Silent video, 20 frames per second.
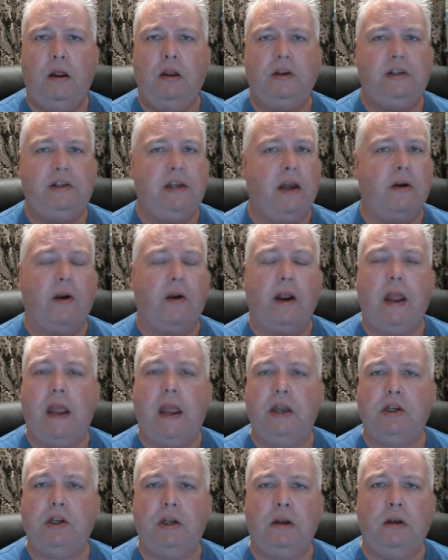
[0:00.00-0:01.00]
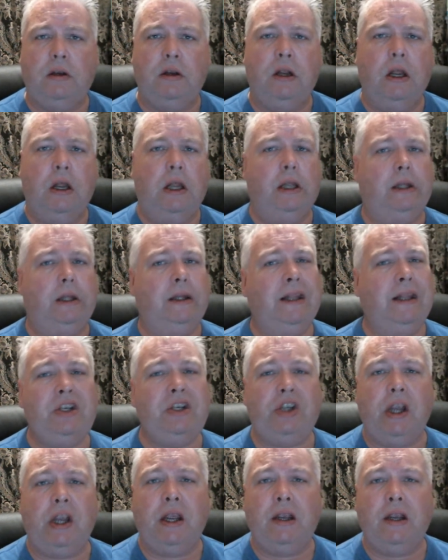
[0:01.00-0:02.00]
segregation,
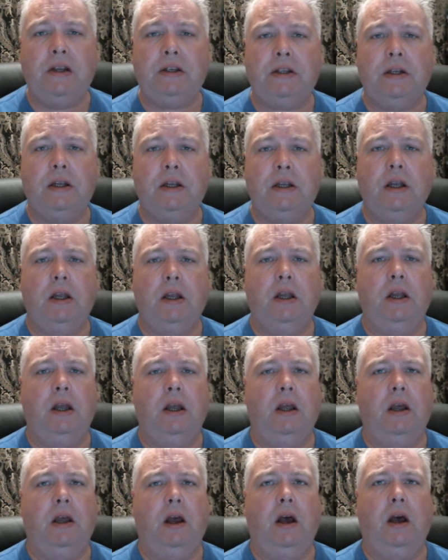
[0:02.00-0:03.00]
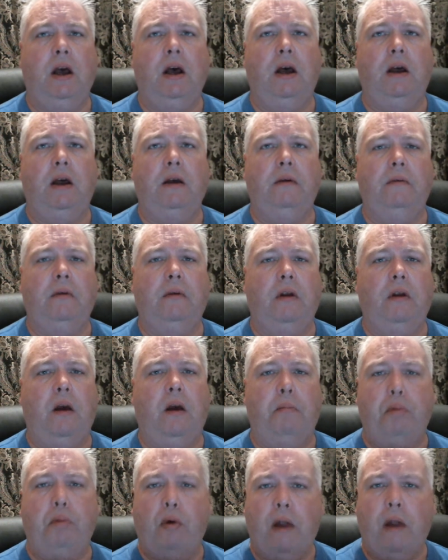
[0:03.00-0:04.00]
lynchings,
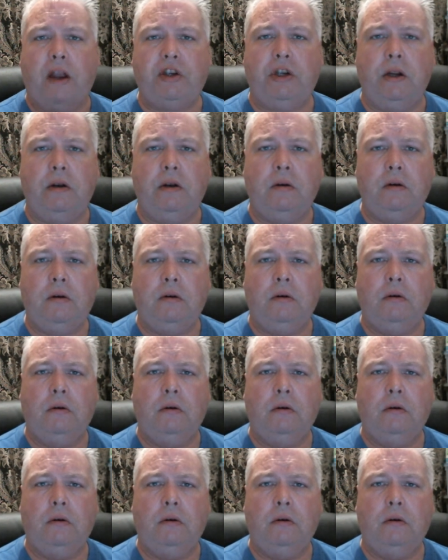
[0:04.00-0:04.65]
oppression,